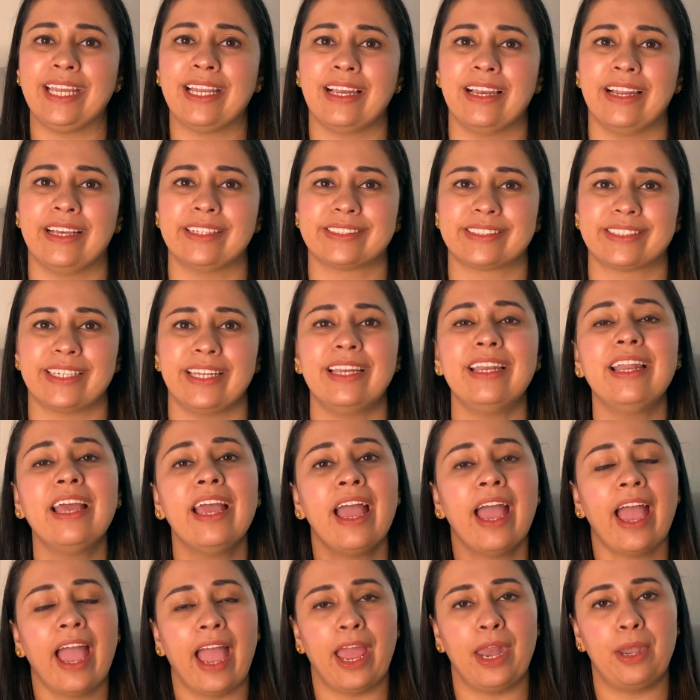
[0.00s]
lesson
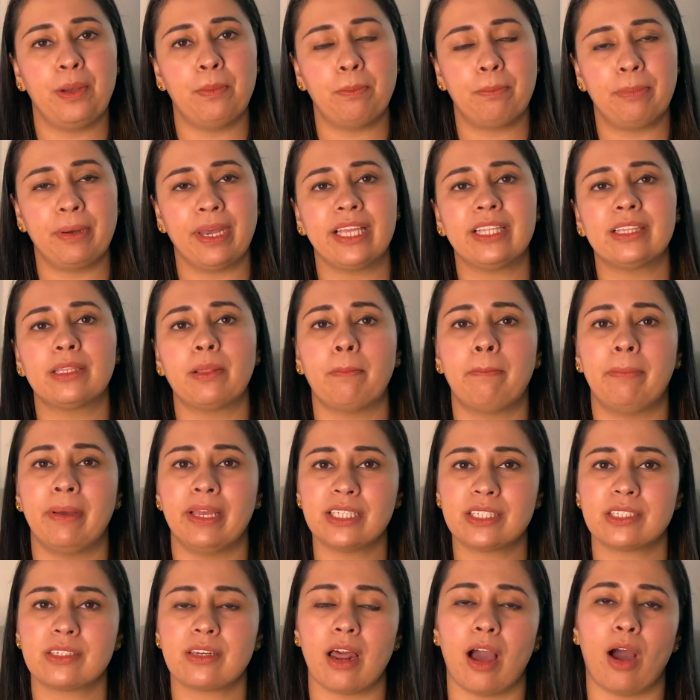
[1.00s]
and bring the
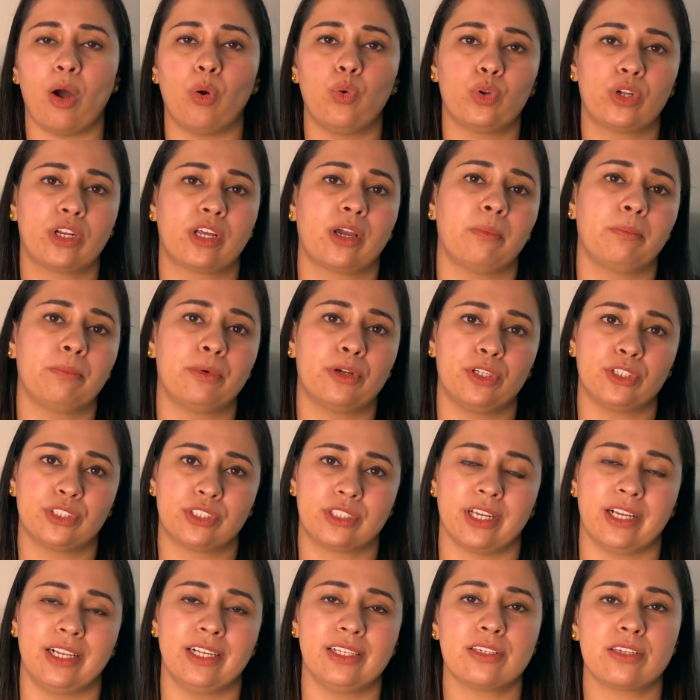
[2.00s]
best outcome
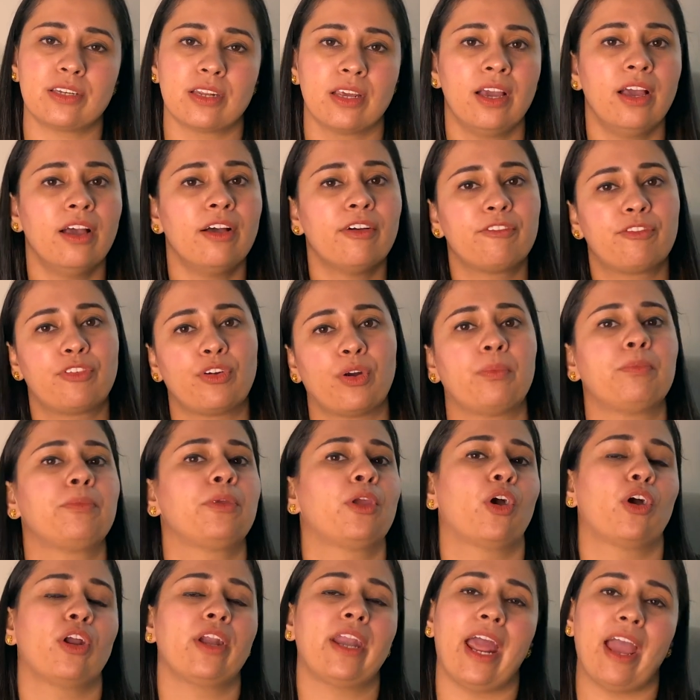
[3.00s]
result from
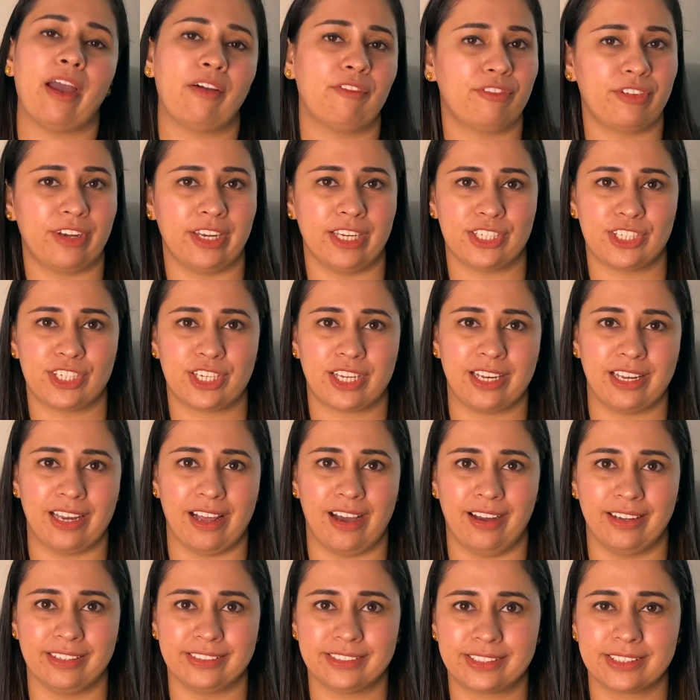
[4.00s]
your average
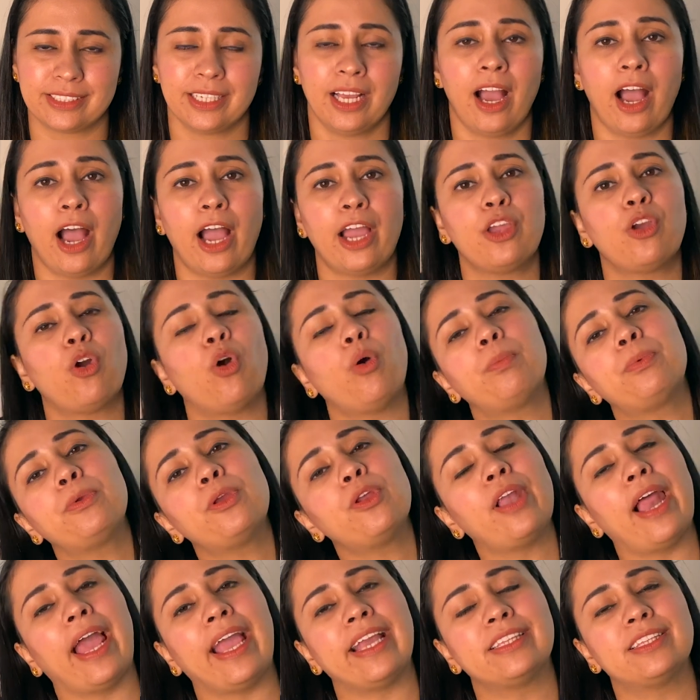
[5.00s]
class. I hope
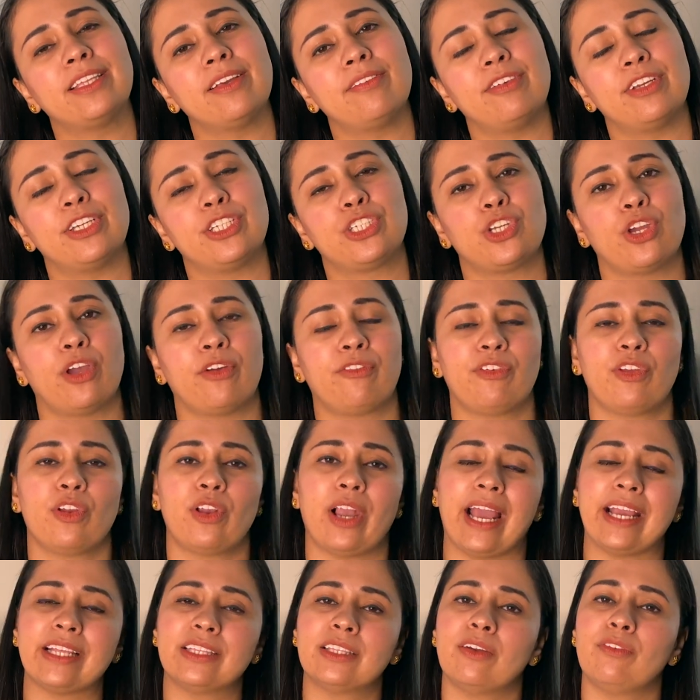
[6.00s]
you like the video. If you
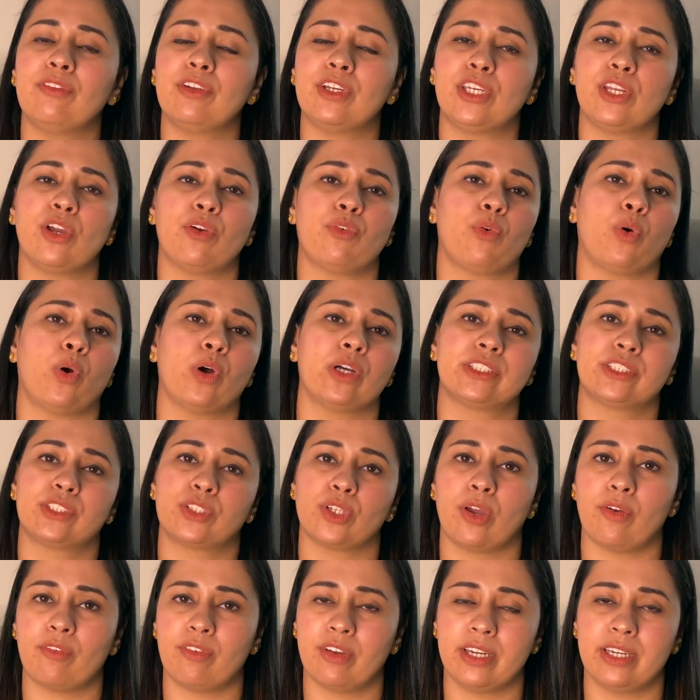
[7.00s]
like the video for
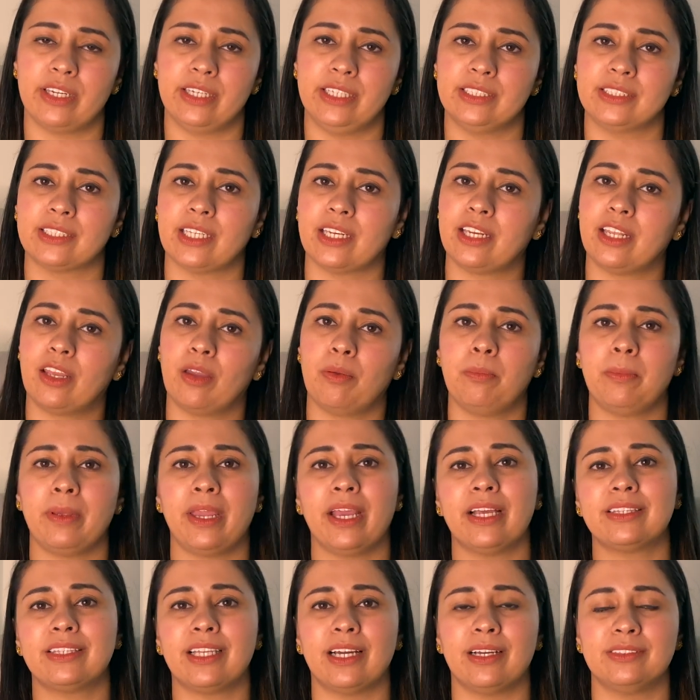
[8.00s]
whatsoever reason, give me
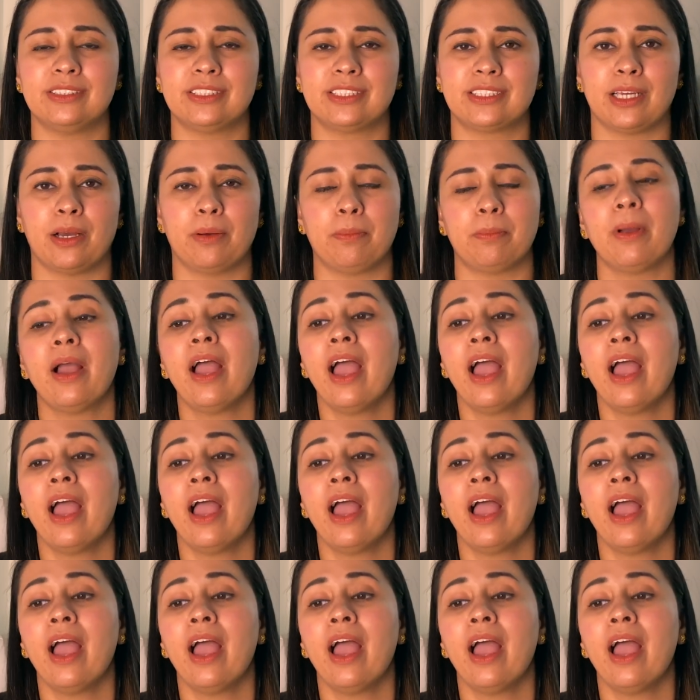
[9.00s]
a thumbs up